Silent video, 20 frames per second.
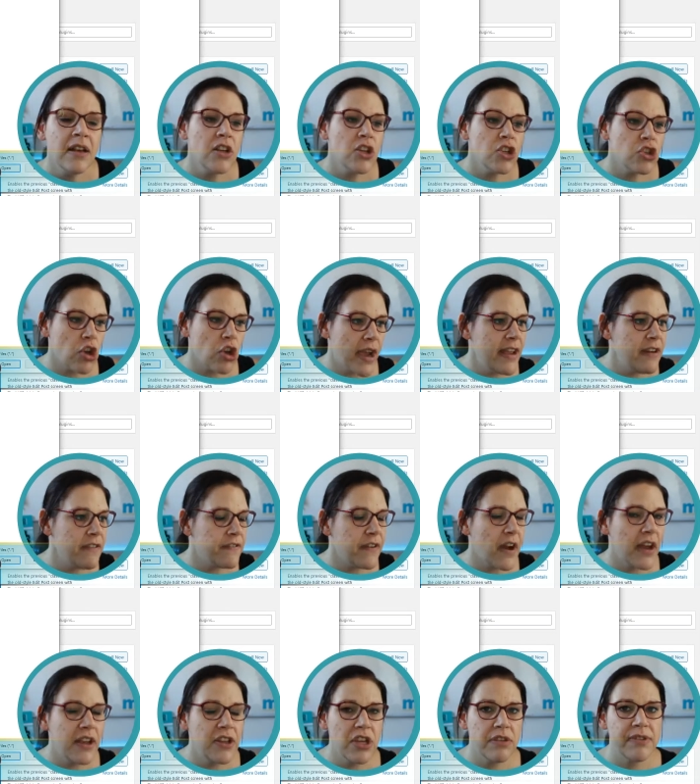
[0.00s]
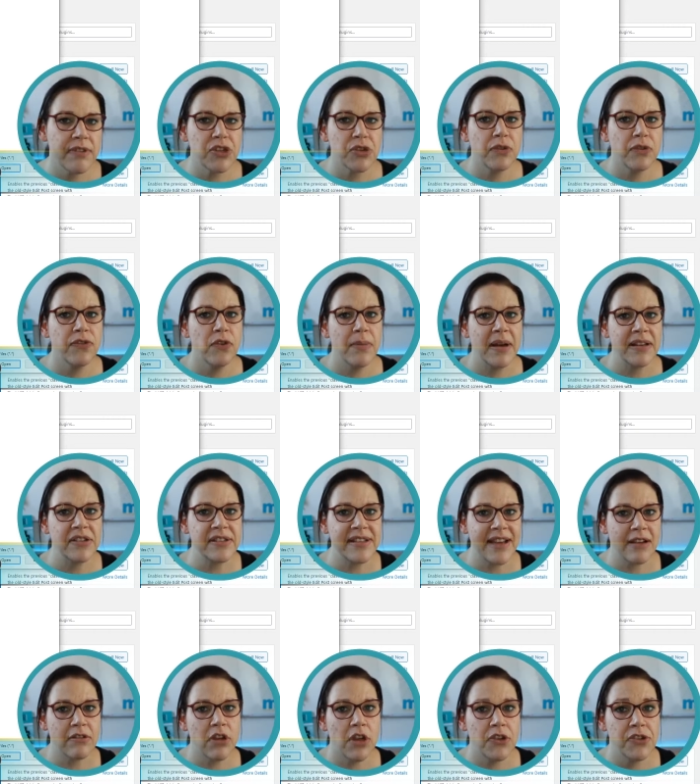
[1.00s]
try and find the original format to
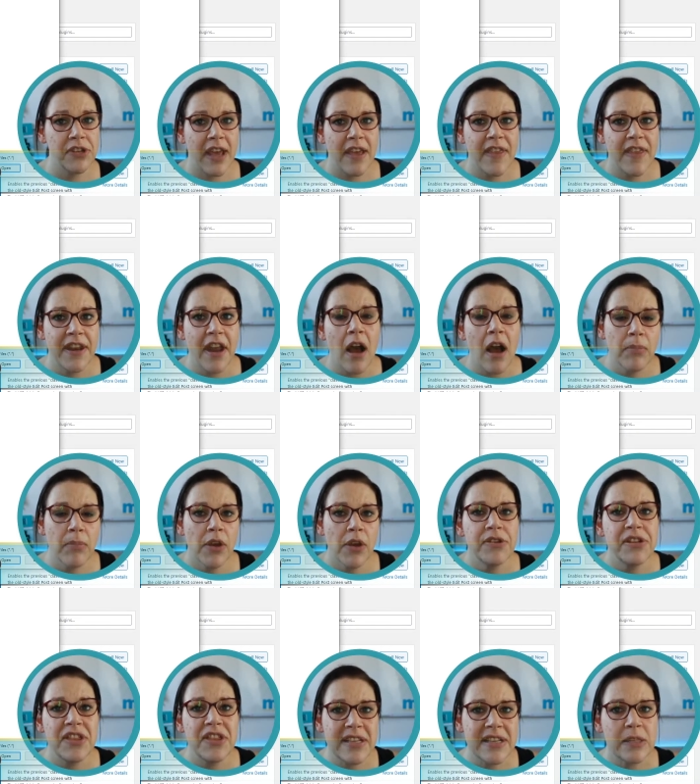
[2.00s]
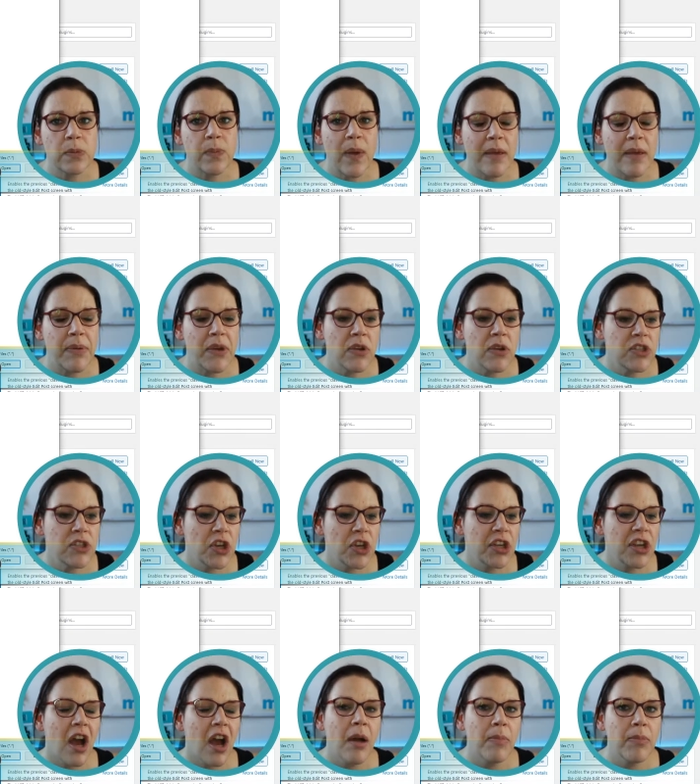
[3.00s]
download it and then upload it this way, because you
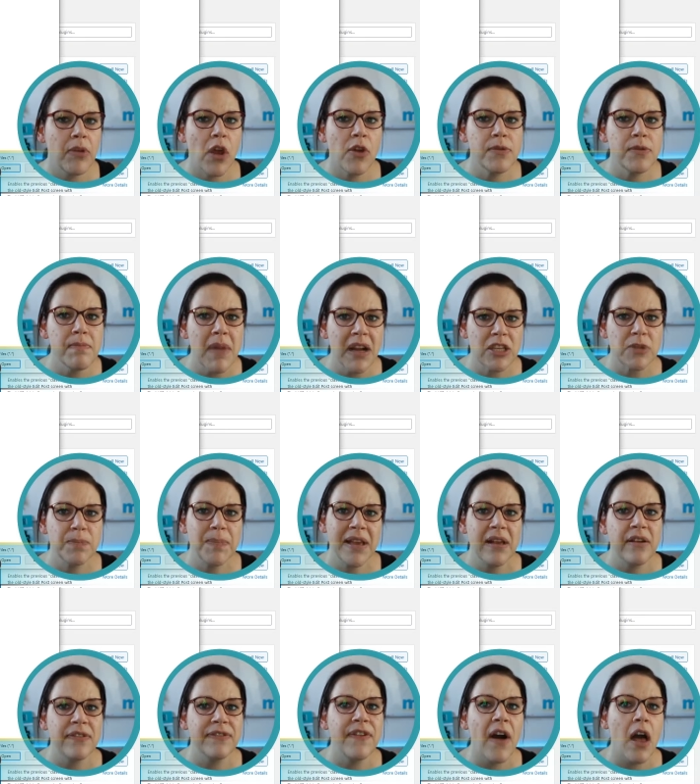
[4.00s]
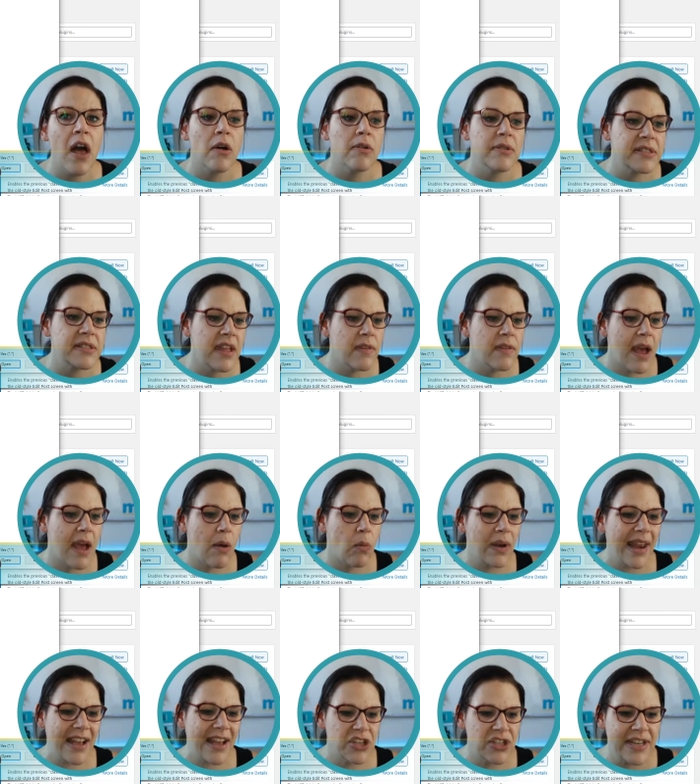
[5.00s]
can upload much bigger files, then that will
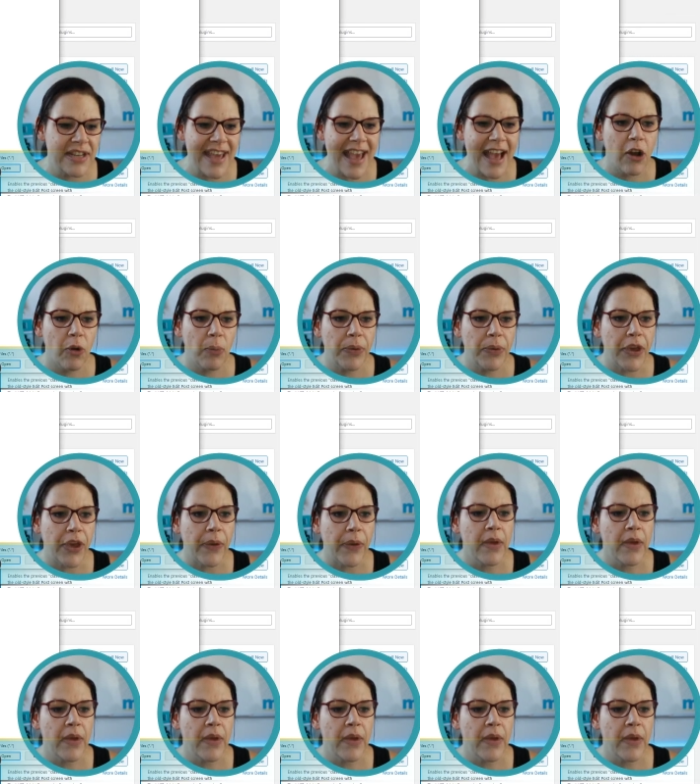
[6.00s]
actually help you